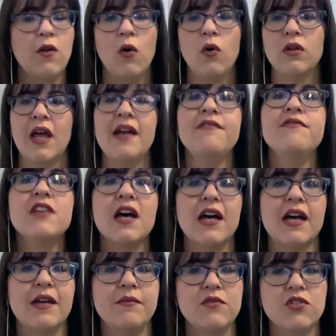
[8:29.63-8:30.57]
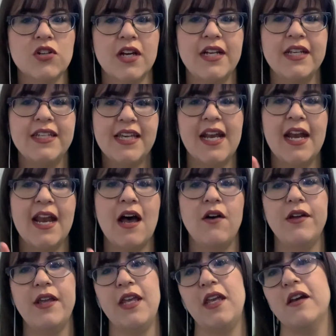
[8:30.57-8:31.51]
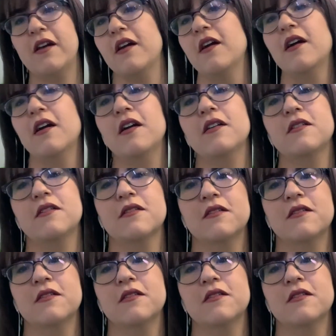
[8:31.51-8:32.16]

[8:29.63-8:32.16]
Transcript: a whole lifetime trying to get it out here